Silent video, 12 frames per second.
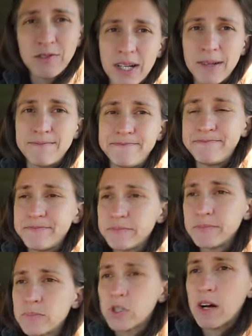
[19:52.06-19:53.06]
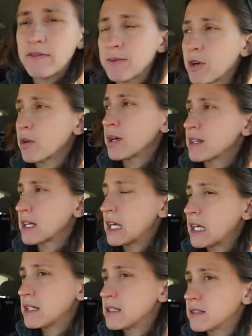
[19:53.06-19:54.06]
and I. We're off to go get the
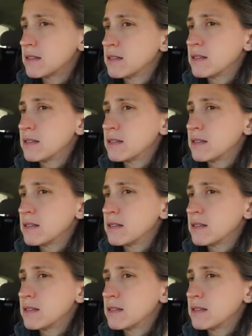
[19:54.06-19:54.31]
kids.